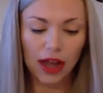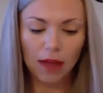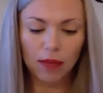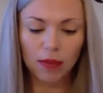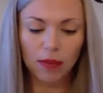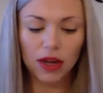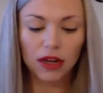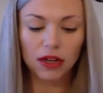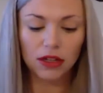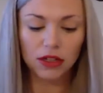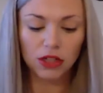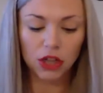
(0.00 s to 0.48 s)
I'm
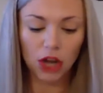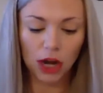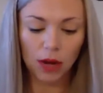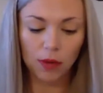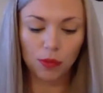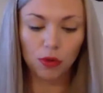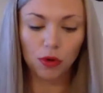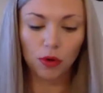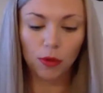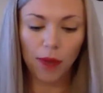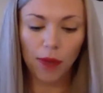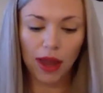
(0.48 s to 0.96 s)
going to try to
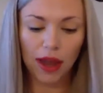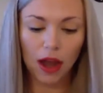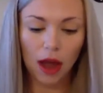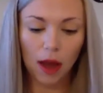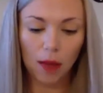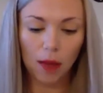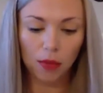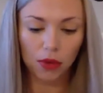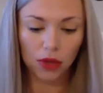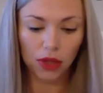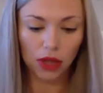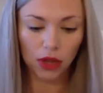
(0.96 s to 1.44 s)
pull mine
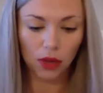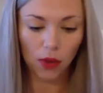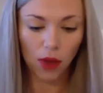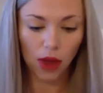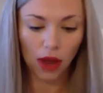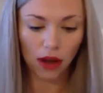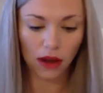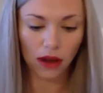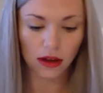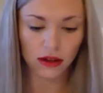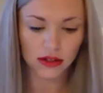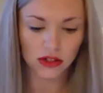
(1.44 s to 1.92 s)
up really
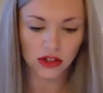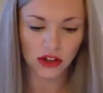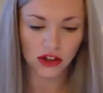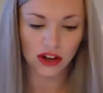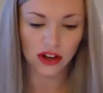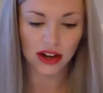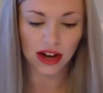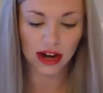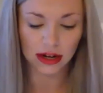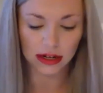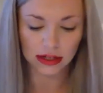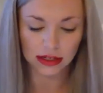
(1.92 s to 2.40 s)
quick so you
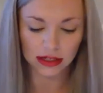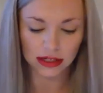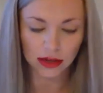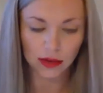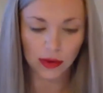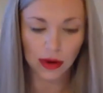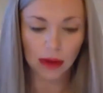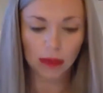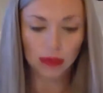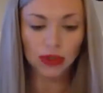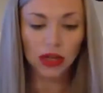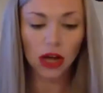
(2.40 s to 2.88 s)
can kind of see
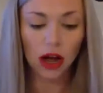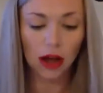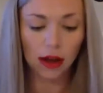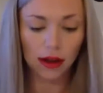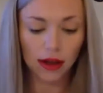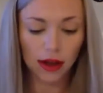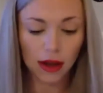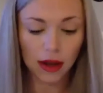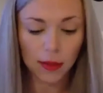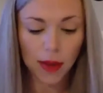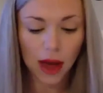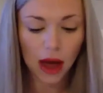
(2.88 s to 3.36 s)
what I'm
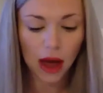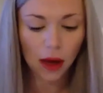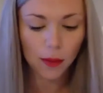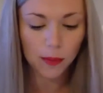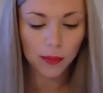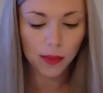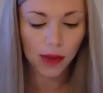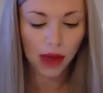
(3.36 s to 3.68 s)
talking about.